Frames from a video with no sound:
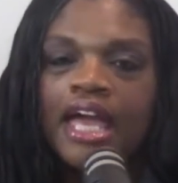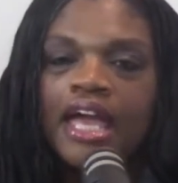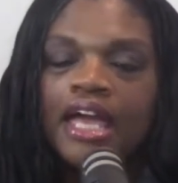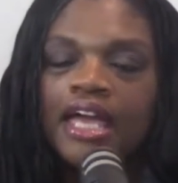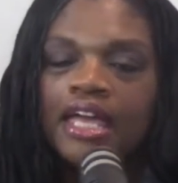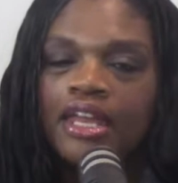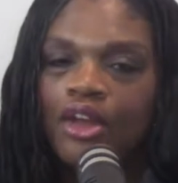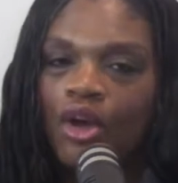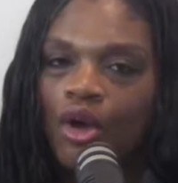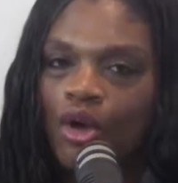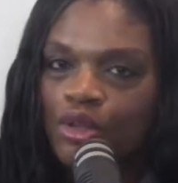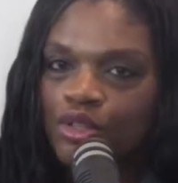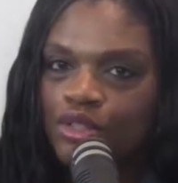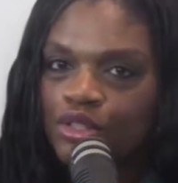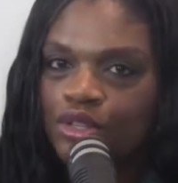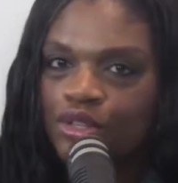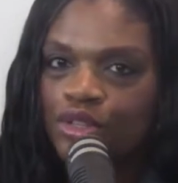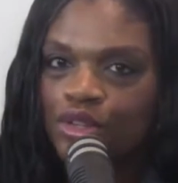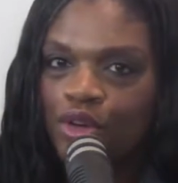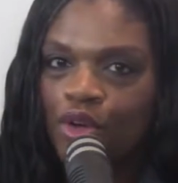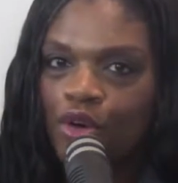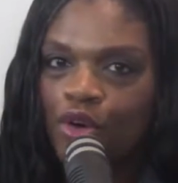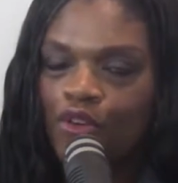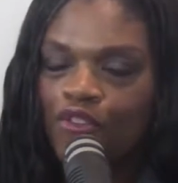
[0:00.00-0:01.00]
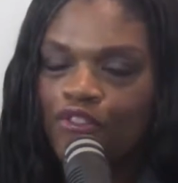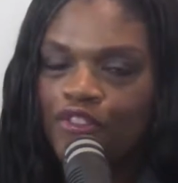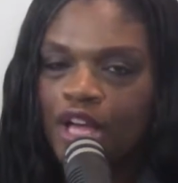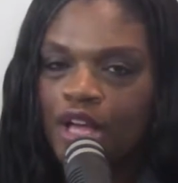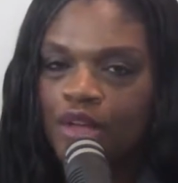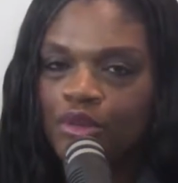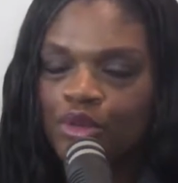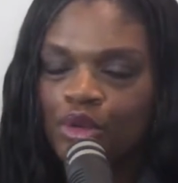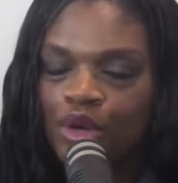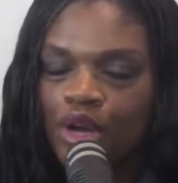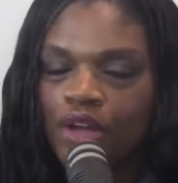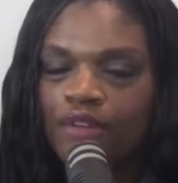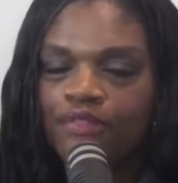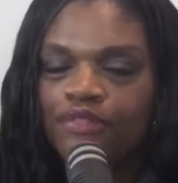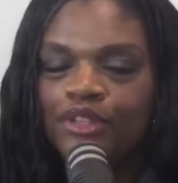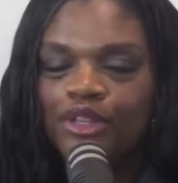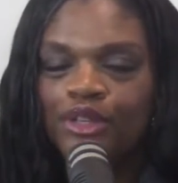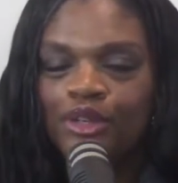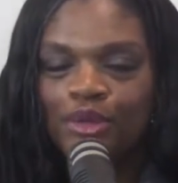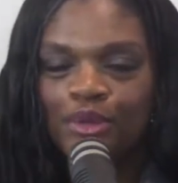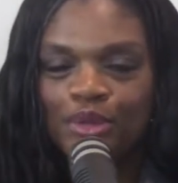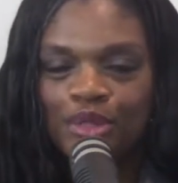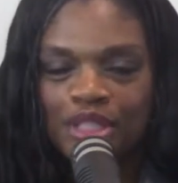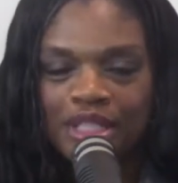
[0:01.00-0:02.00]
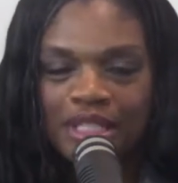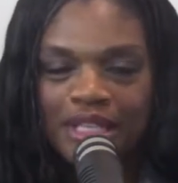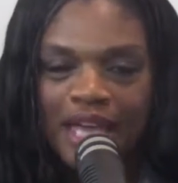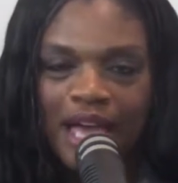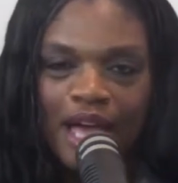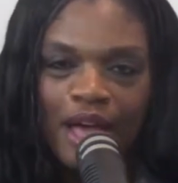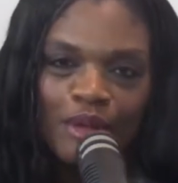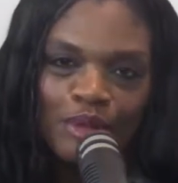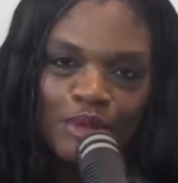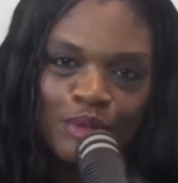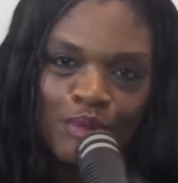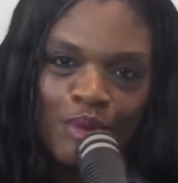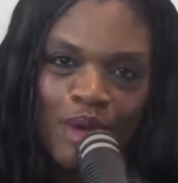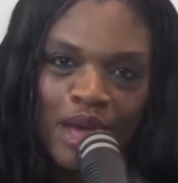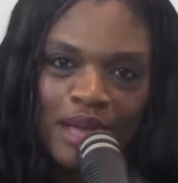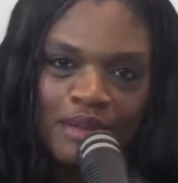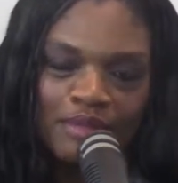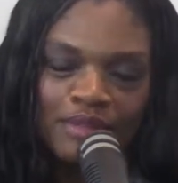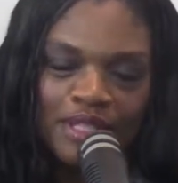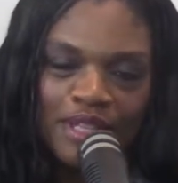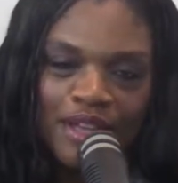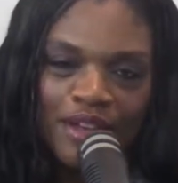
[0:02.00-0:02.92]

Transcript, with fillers: and also the co-founder of the Houston Housewives